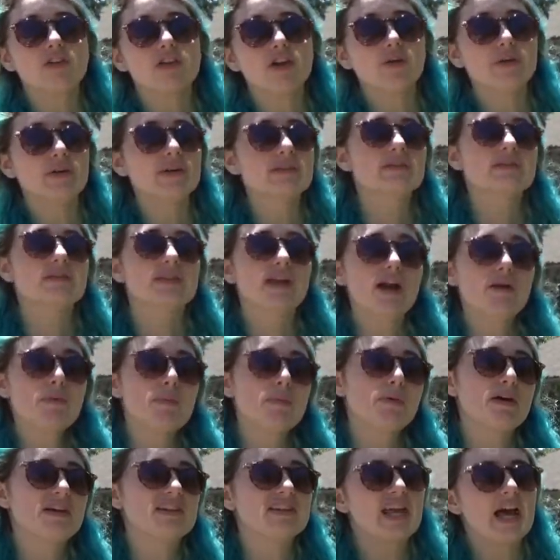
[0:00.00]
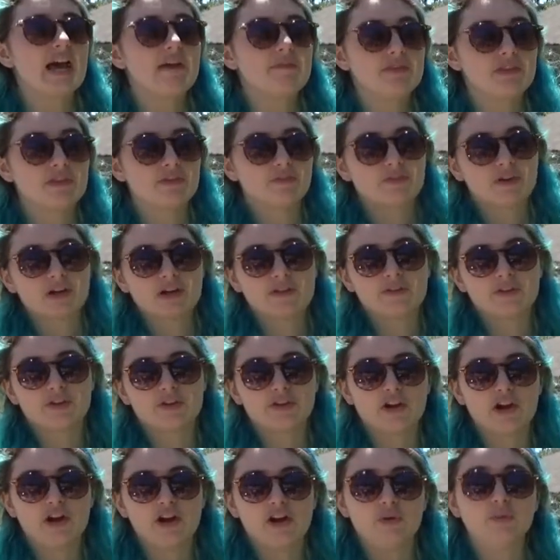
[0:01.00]
Although it is a terrible plant to have in the front of your
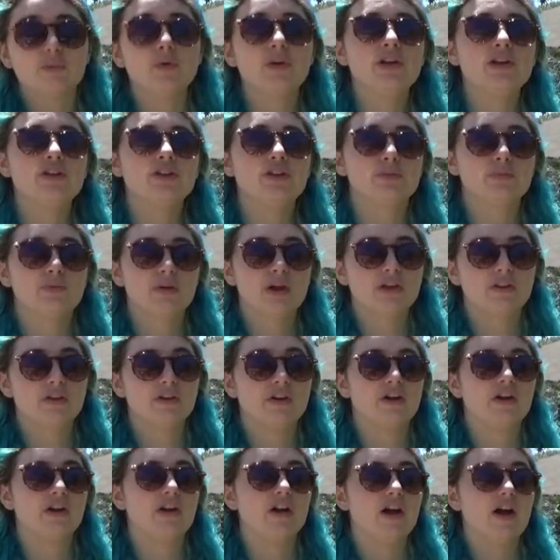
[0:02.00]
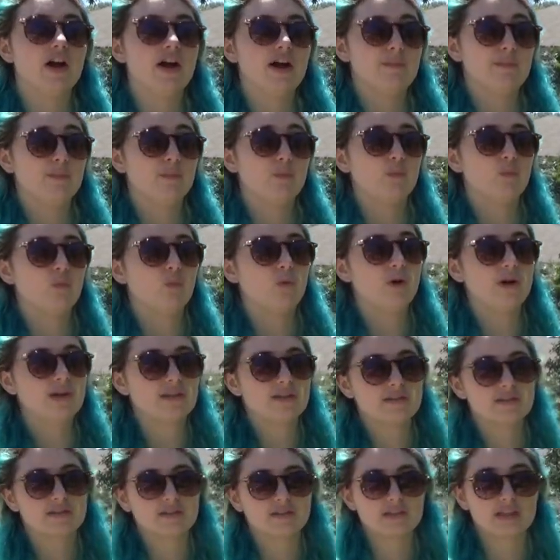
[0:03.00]
yard. When your brother
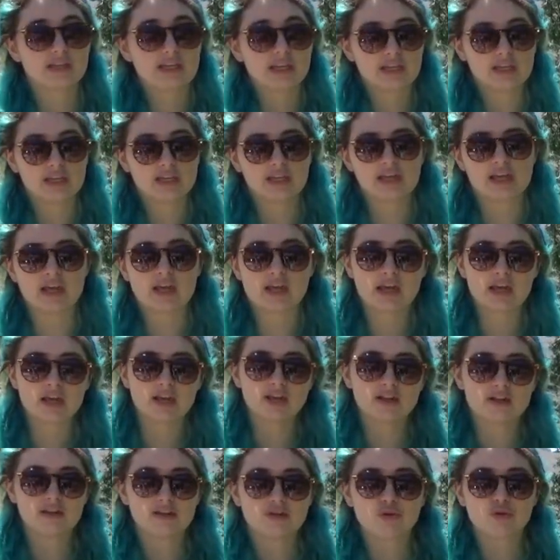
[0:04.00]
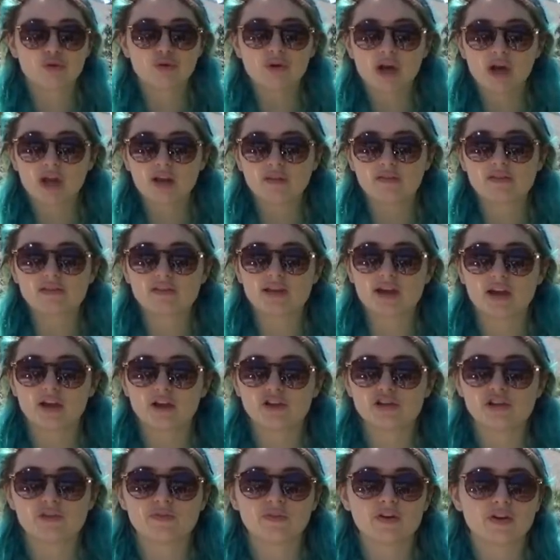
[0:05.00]
he grew out of this
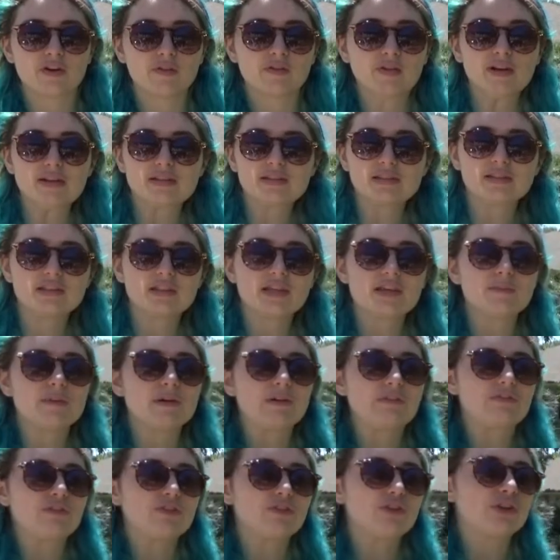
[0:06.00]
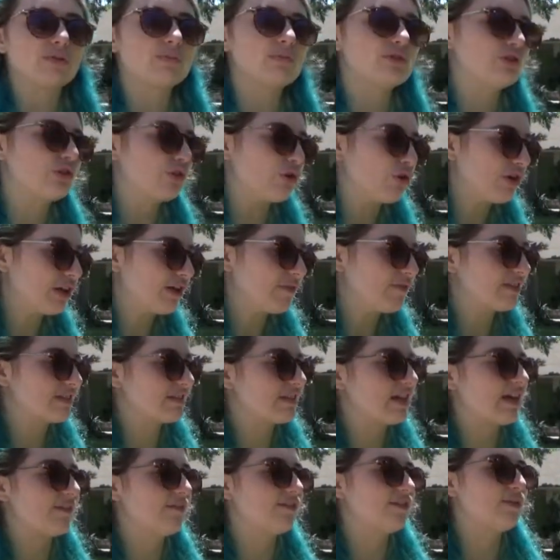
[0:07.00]
allergy very recently, but for the majority of his
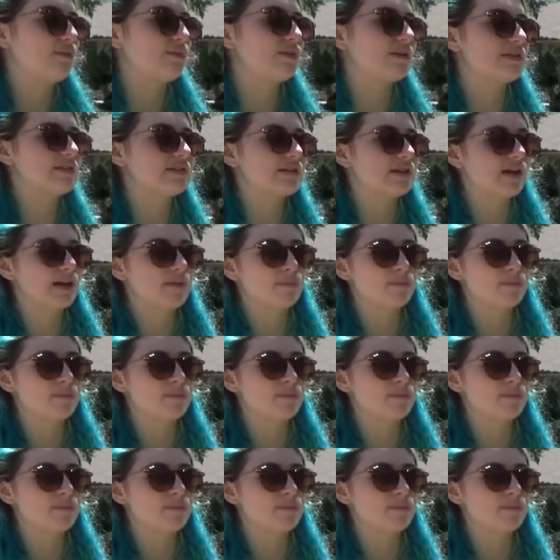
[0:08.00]
life he was